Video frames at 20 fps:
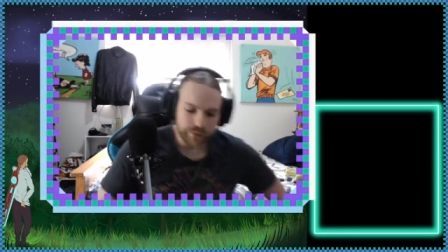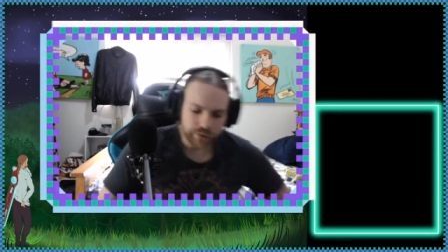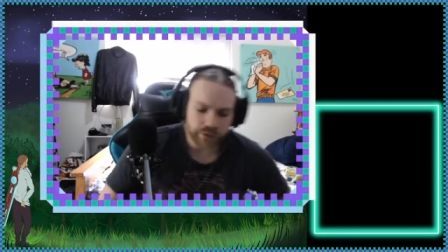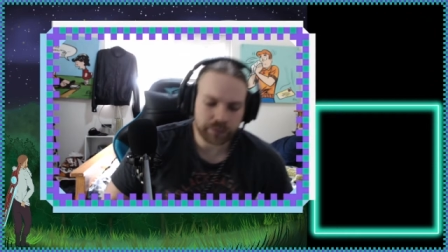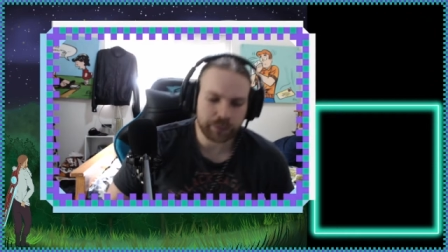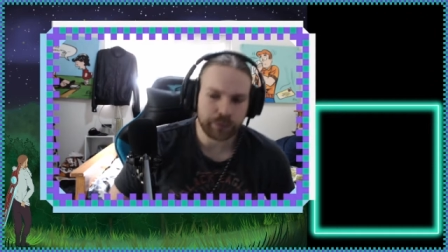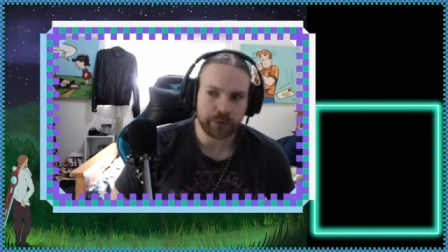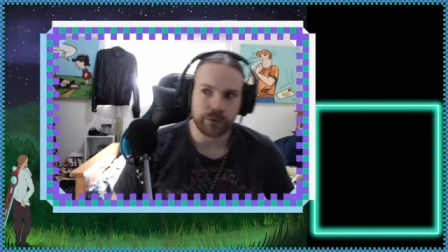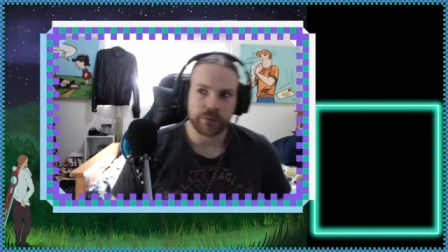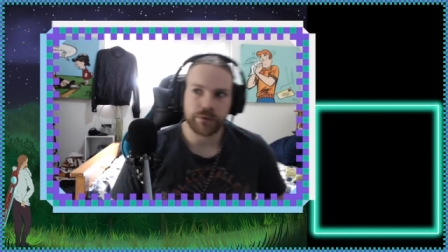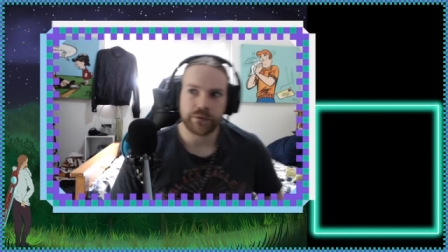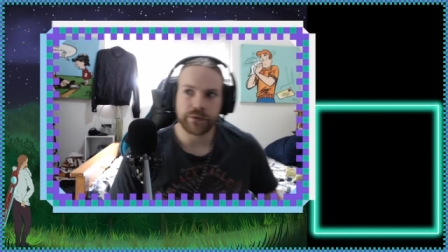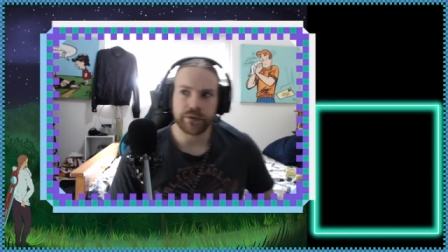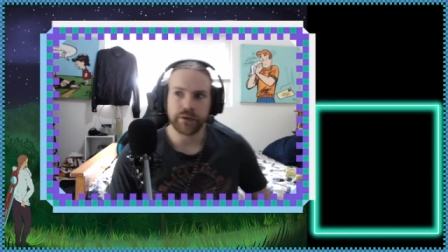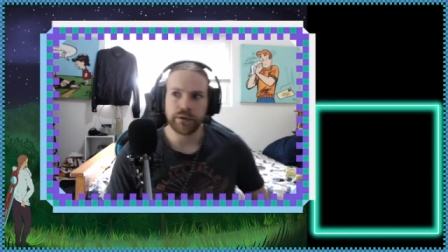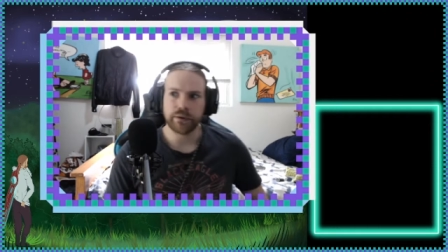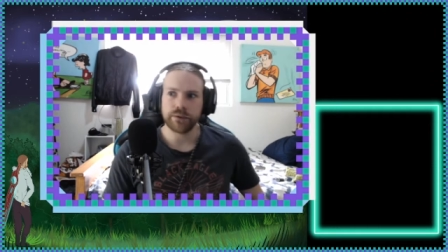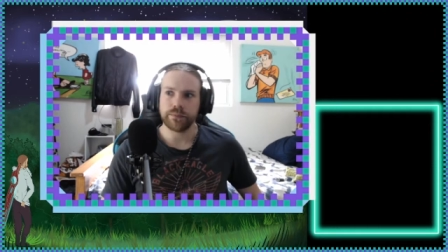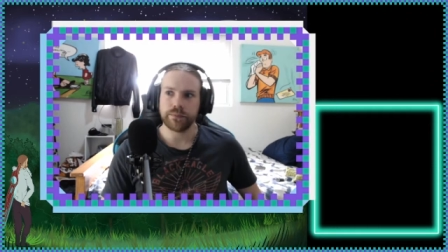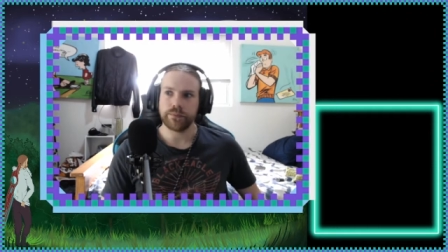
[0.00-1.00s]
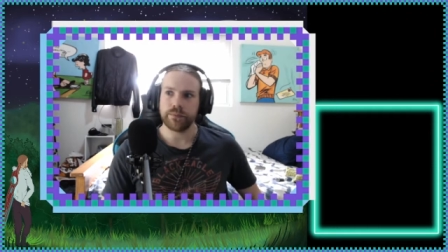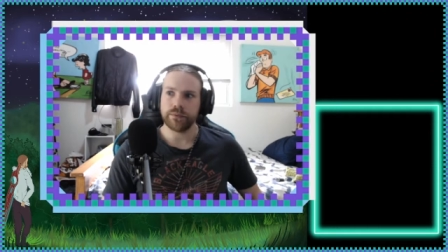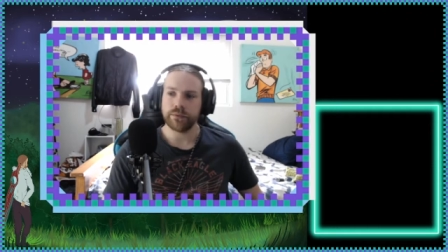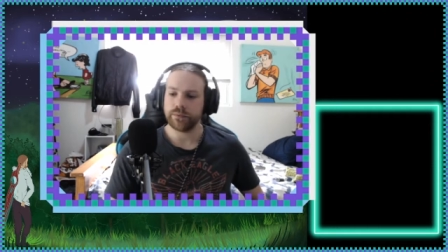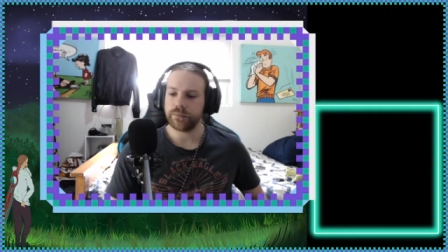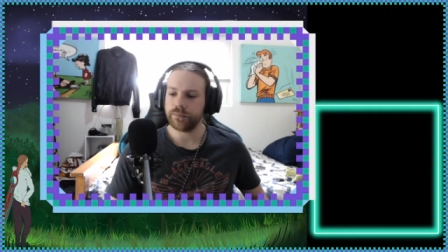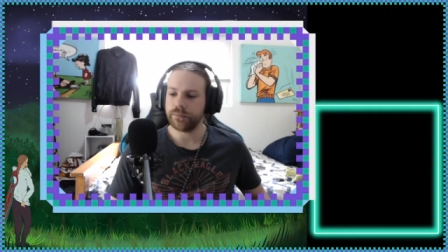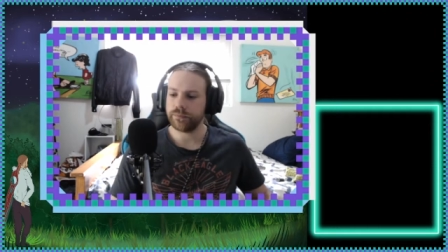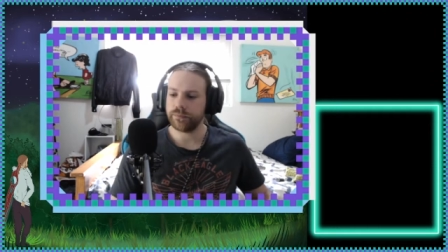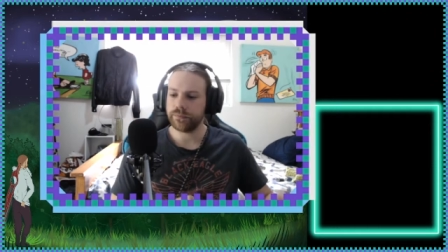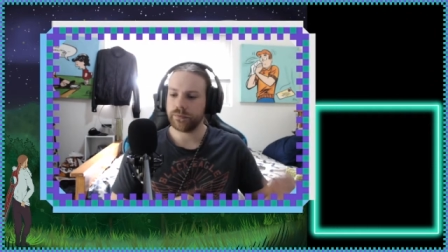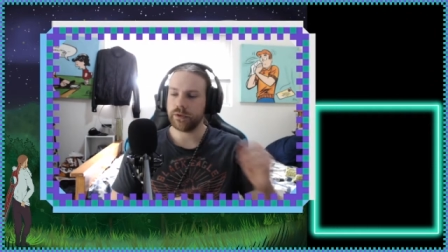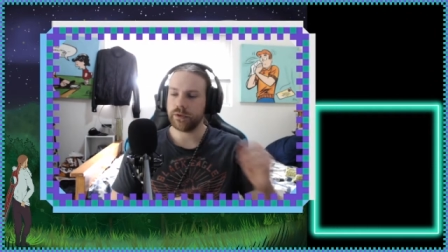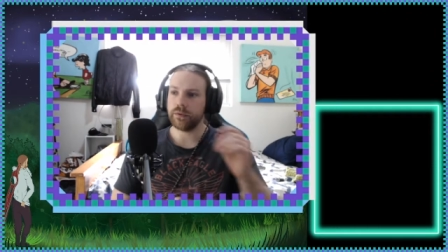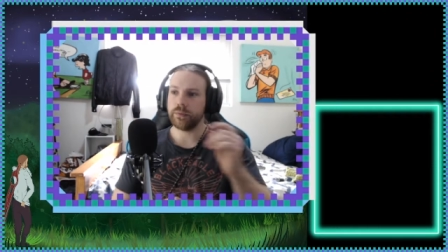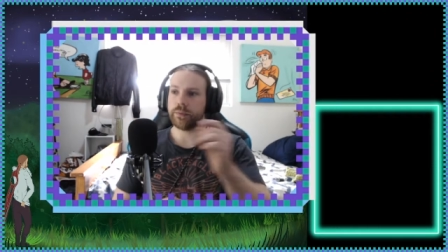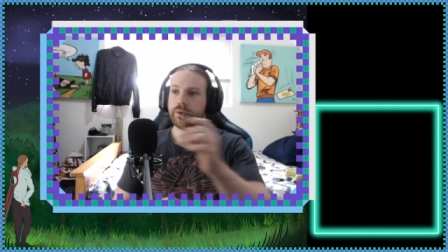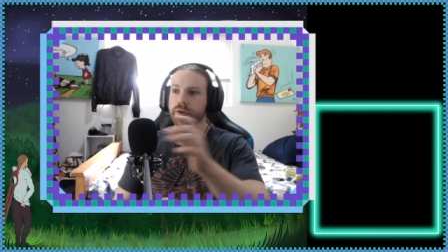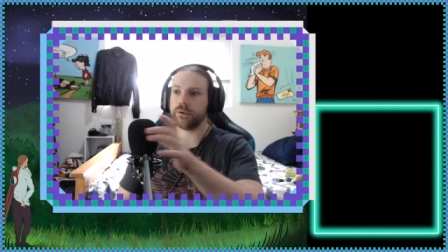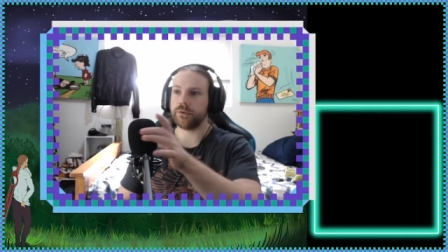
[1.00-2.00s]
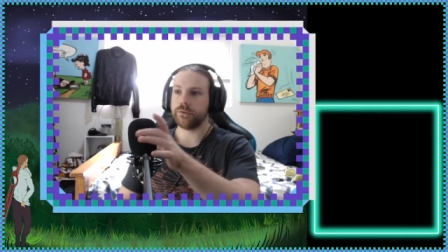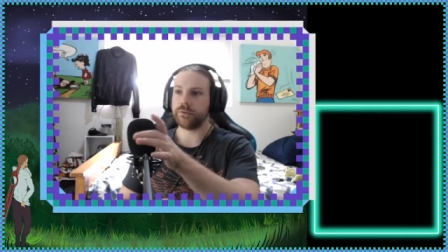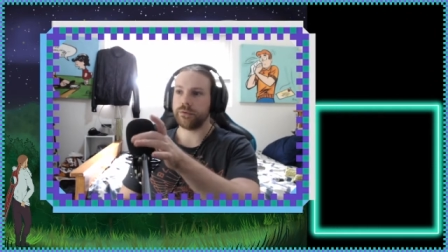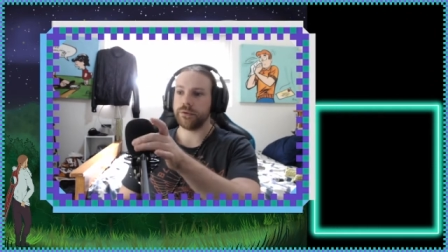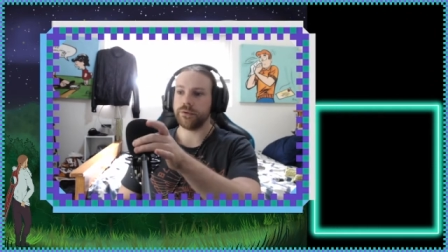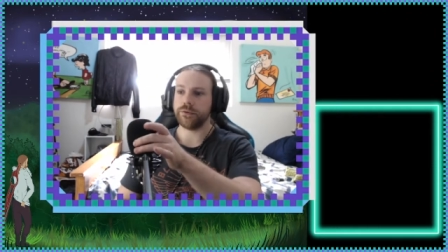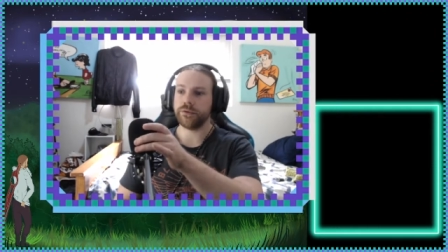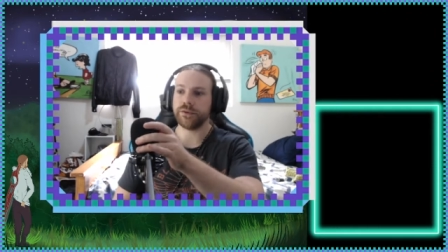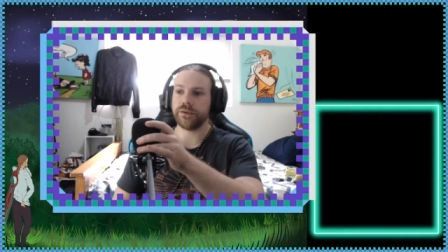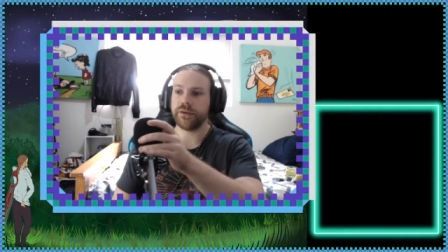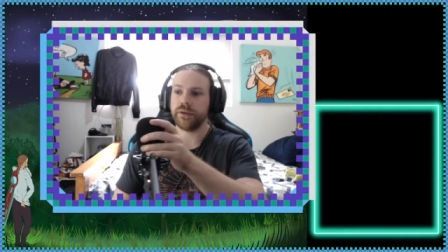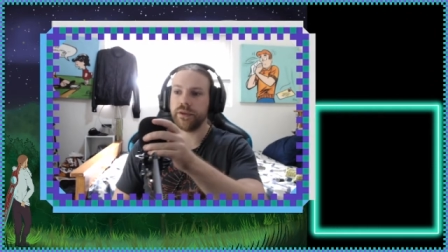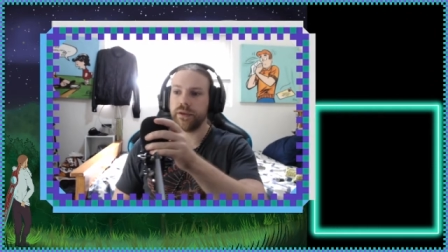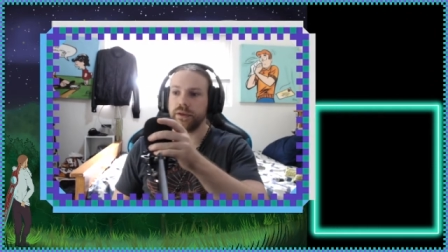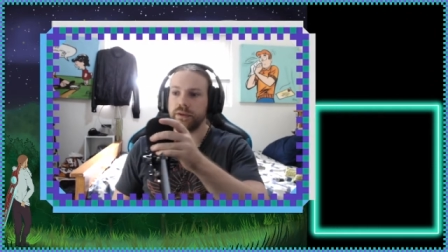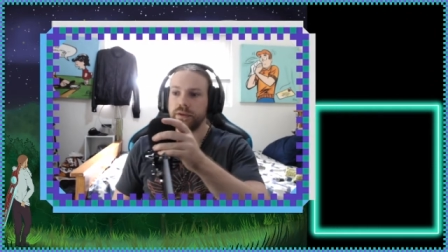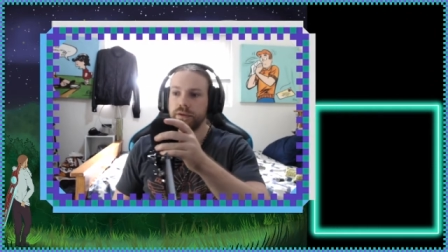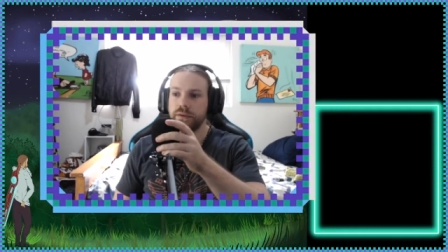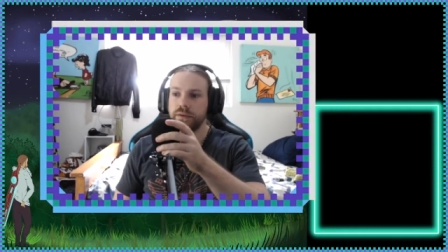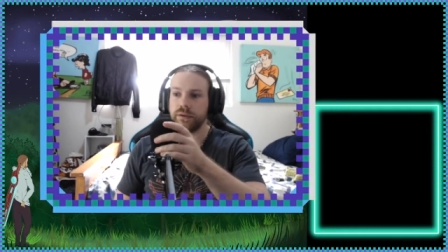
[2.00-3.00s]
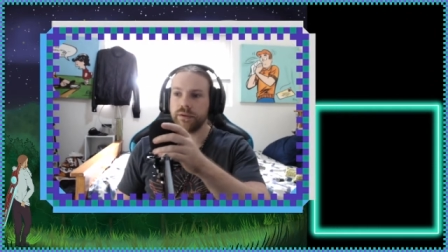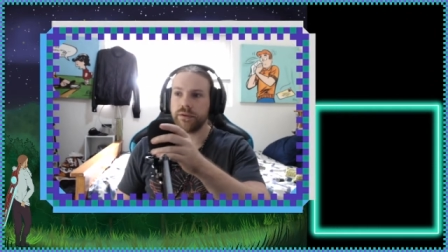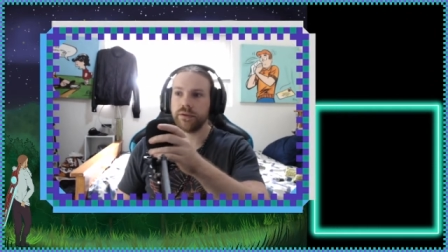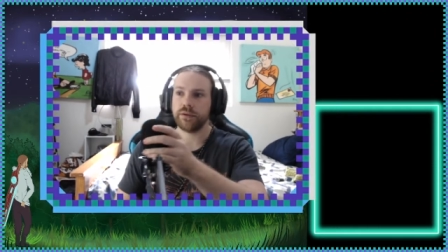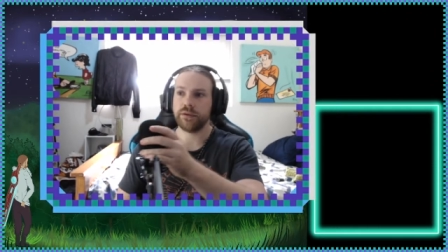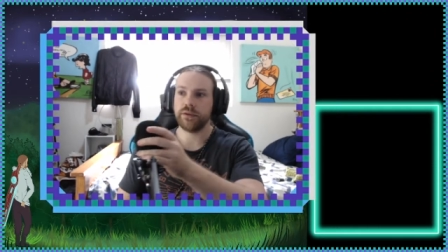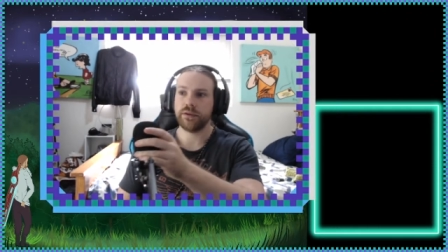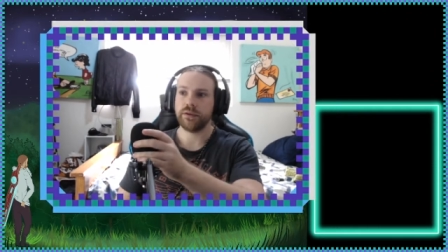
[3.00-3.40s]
I move here, and the microphone is there, then